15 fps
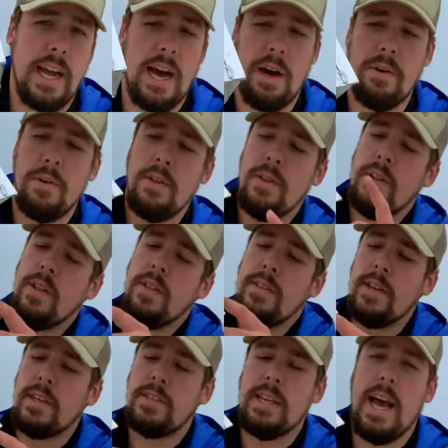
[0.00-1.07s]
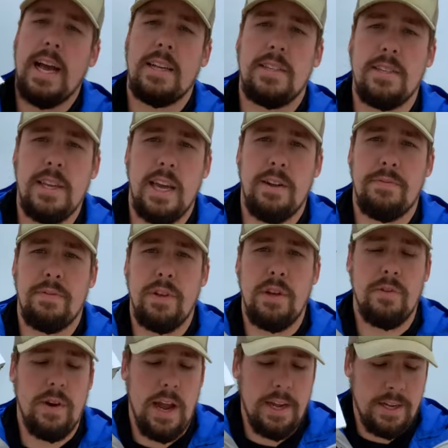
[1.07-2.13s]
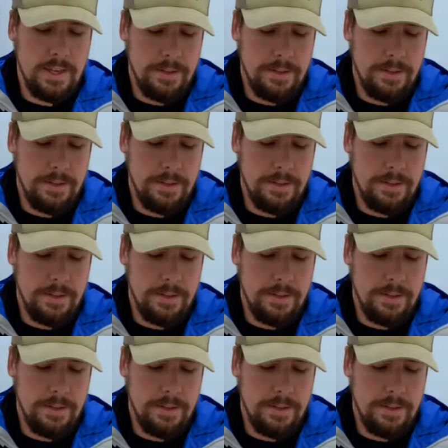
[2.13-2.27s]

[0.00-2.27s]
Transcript: out the exact sand flea rake.